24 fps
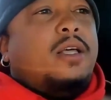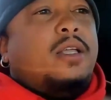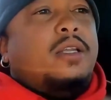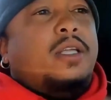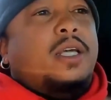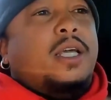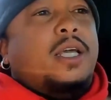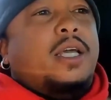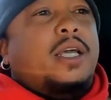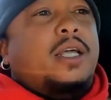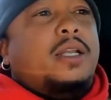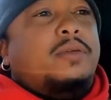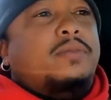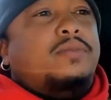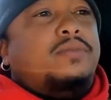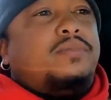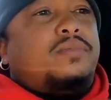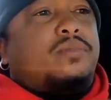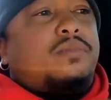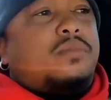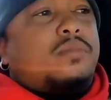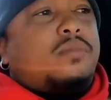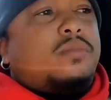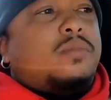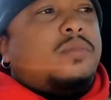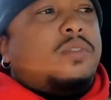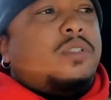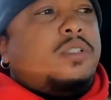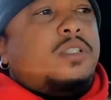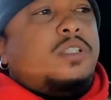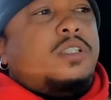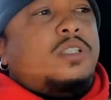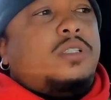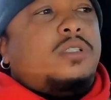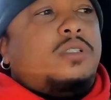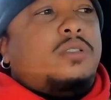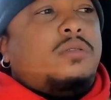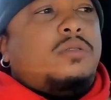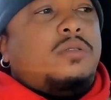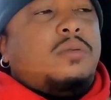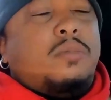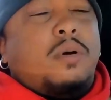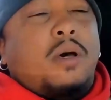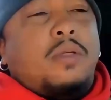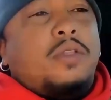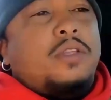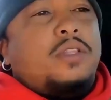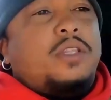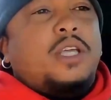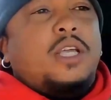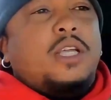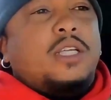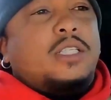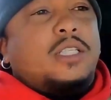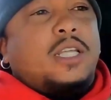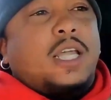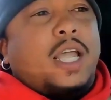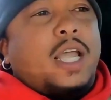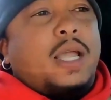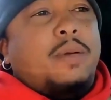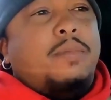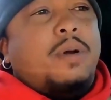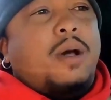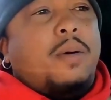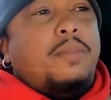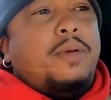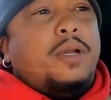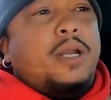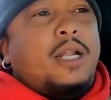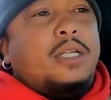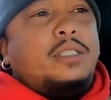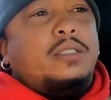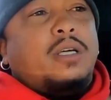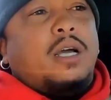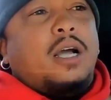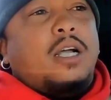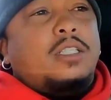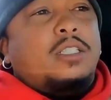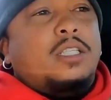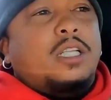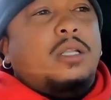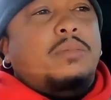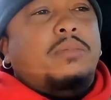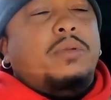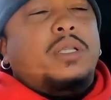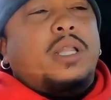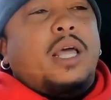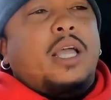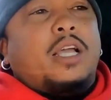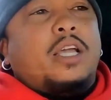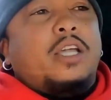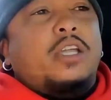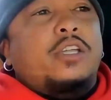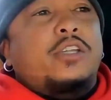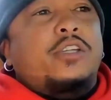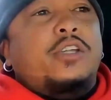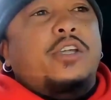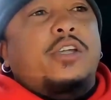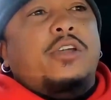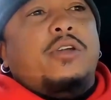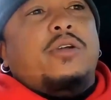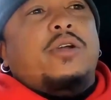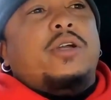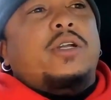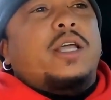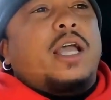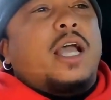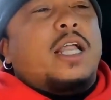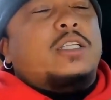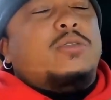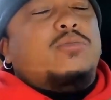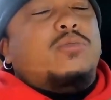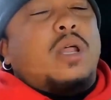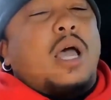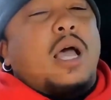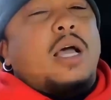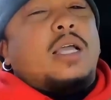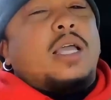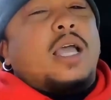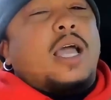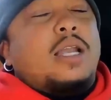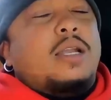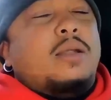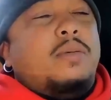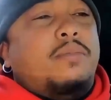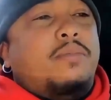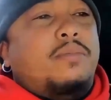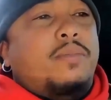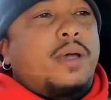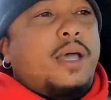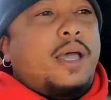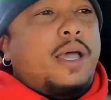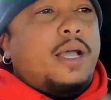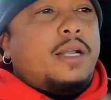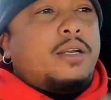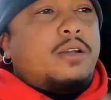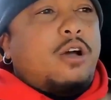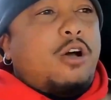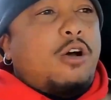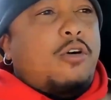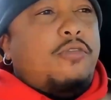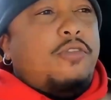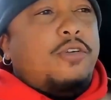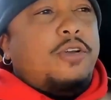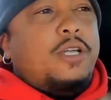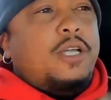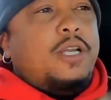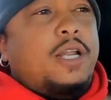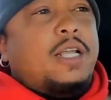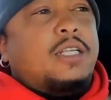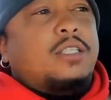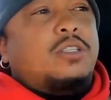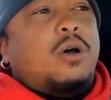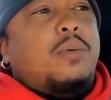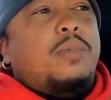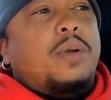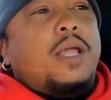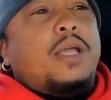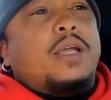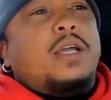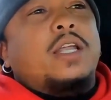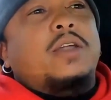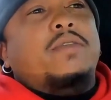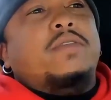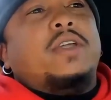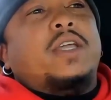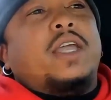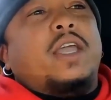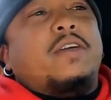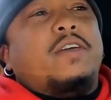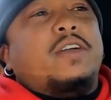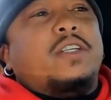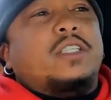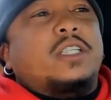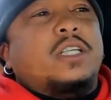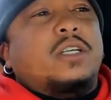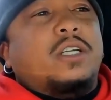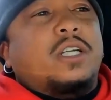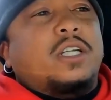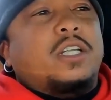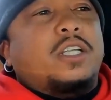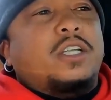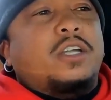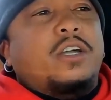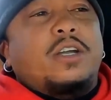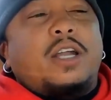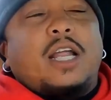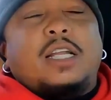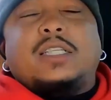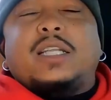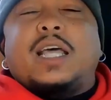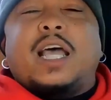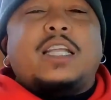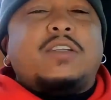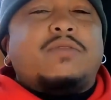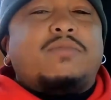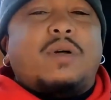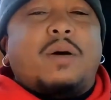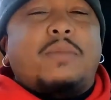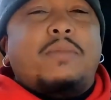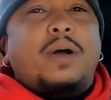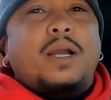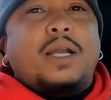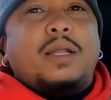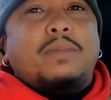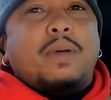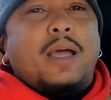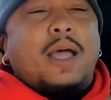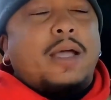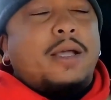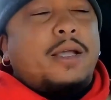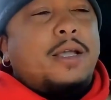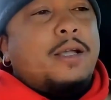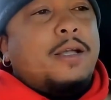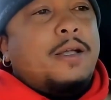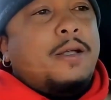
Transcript: Then some other things came up, and then they started telling me like a year, and that's when I kind of bagged off. And they told me they couldn't even guarantee it in a year, and I just asked for my money back.